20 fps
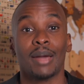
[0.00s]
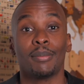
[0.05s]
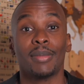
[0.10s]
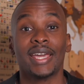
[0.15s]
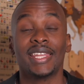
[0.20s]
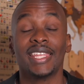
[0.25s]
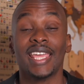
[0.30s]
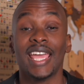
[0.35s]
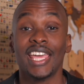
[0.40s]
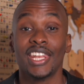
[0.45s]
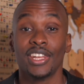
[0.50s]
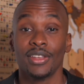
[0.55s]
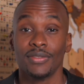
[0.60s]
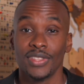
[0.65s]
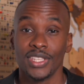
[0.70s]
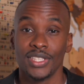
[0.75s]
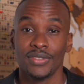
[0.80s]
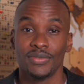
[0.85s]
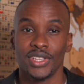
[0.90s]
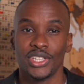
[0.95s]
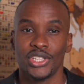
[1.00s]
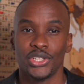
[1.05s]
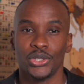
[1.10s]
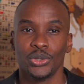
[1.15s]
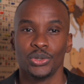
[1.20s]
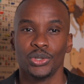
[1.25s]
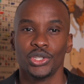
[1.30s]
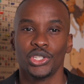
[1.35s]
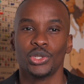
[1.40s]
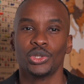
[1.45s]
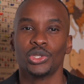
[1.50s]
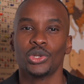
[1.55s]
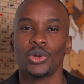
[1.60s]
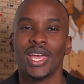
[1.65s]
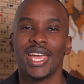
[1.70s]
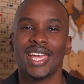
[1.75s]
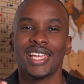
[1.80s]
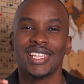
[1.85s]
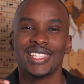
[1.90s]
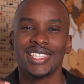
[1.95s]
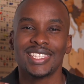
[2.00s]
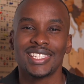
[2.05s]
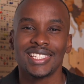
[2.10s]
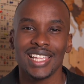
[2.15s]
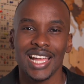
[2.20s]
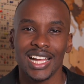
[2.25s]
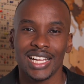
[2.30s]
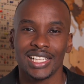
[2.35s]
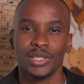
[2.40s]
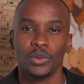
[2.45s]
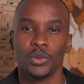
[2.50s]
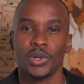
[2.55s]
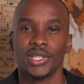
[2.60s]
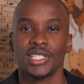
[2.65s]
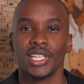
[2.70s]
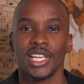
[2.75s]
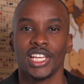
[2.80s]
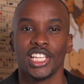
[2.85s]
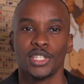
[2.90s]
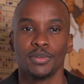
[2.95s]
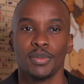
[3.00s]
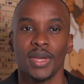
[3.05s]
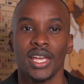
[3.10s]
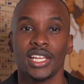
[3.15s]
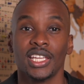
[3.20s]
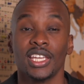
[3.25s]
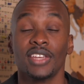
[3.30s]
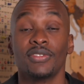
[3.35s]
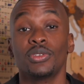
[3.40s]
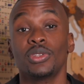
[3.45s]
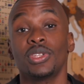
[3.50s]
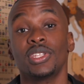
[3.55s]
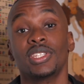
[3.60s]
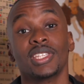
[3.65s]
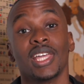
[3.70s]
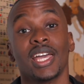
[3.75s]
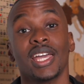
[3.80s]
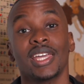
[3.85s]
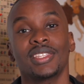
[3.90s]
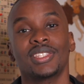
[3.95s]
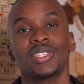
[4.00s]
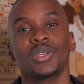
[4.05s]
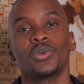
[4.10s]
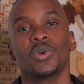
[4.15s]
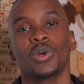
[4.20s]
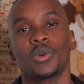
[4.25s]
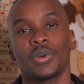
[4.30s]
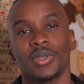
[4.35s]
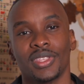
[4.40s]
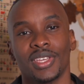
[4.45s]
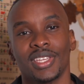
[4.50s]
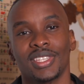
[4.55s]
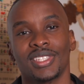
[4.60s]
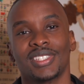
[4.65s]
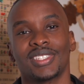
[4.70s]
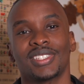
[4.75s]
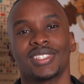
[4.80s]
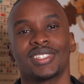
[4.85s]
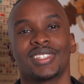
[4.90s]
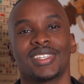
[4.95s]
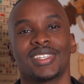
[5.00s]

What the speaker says: And by the end of this video, you'll know exactly what to expect if you decide to work with us.